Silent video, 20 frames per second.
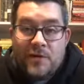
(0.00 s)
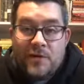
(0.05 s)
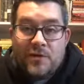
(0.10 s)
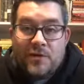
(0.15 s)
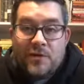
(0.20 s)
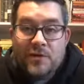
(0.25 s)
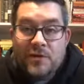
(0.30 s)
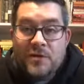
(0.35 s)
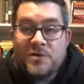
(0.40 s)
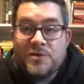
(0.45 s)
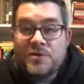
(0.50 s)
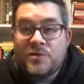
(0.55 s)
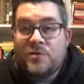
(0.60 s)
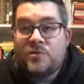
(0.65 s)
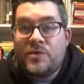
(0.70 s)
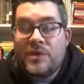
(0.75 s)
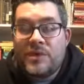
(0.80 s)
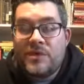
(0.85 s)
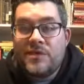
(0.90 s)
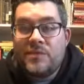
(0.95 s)
learn to
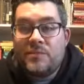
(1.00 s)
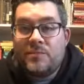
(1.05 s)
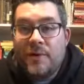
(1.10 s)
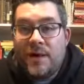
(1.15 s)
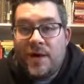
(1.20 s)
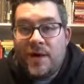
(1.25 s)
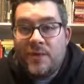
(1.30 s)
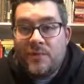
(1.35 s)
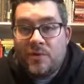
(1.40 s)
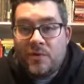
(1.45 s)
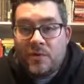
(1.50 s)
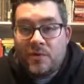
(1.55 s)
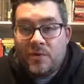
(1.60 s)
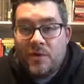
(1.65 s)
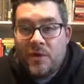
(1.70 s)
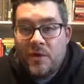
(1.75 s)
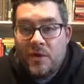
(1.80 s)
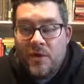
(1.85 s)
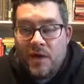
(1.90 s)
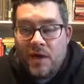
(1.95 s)
read the Bible